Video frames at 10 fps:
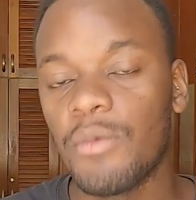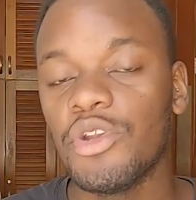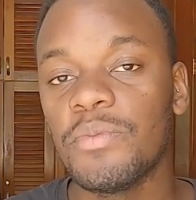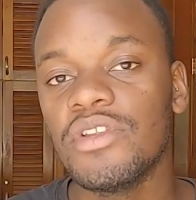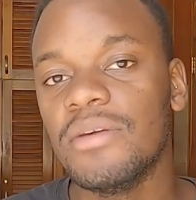and
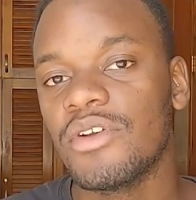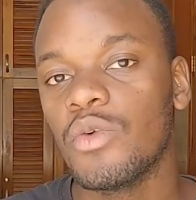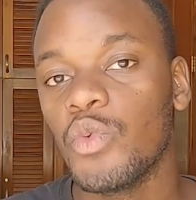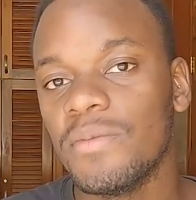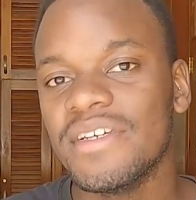when you put them on
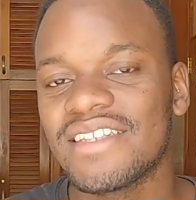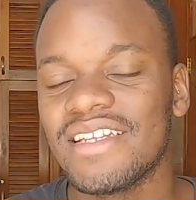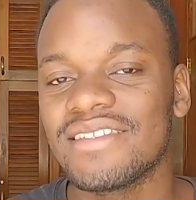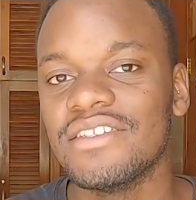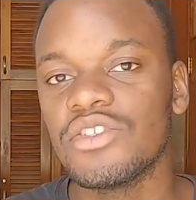a wheelbase
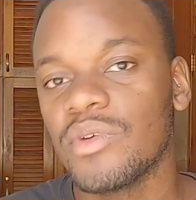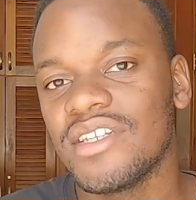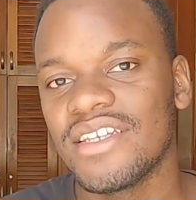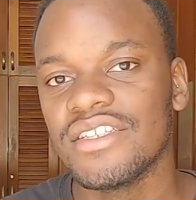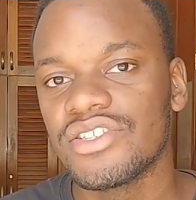less than
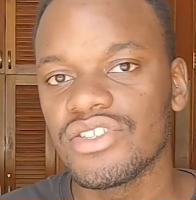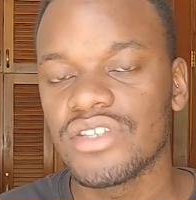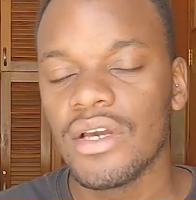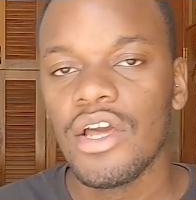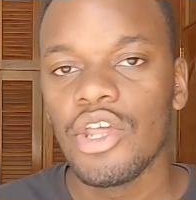20
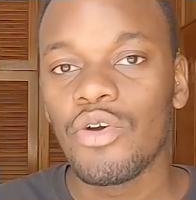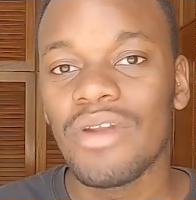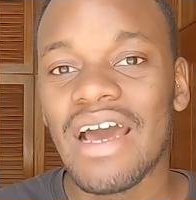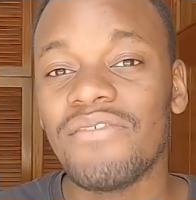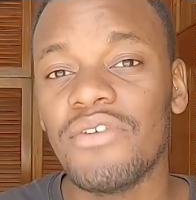inches, you're
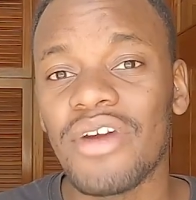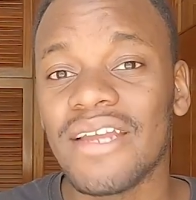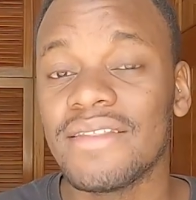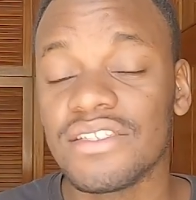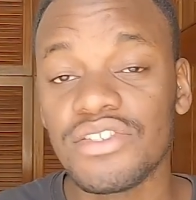going to have a
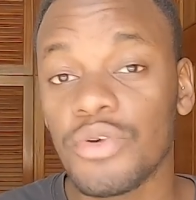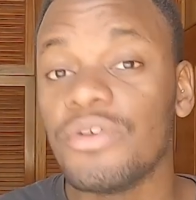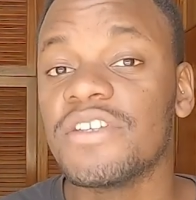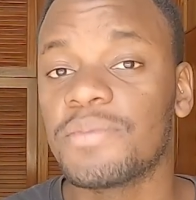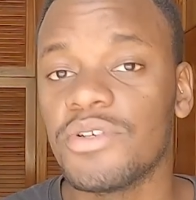ride that's so
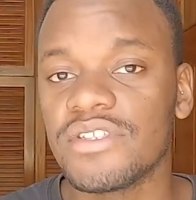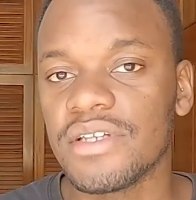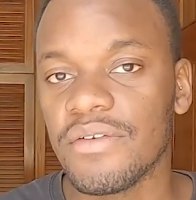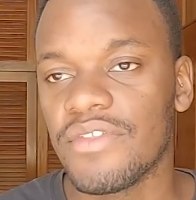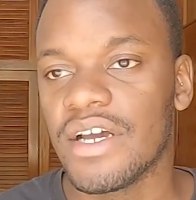
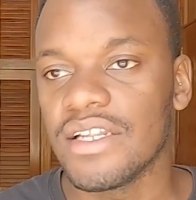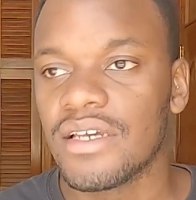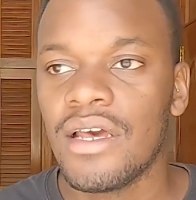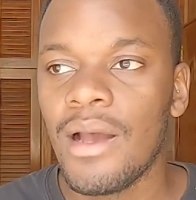responsive that